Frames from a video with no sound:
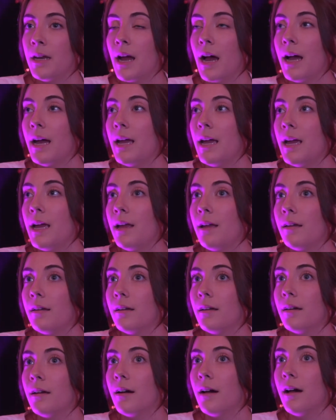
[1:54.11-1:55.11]
I
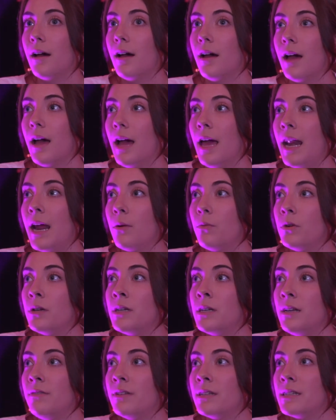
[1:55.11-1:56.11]
and I
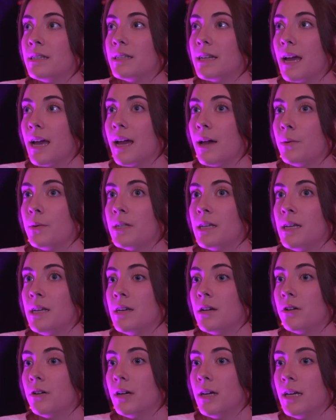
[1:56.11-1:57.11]
wouldn't even say I was a
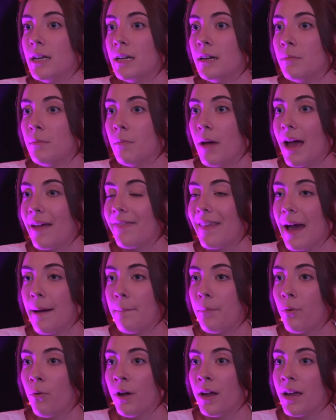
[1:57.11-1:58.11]
year in at
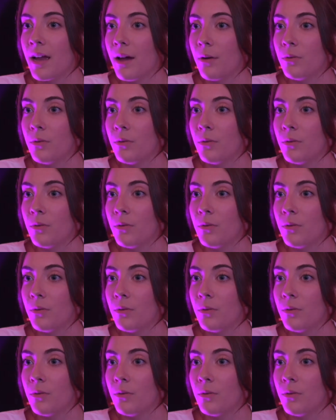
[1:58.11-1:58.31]
that point.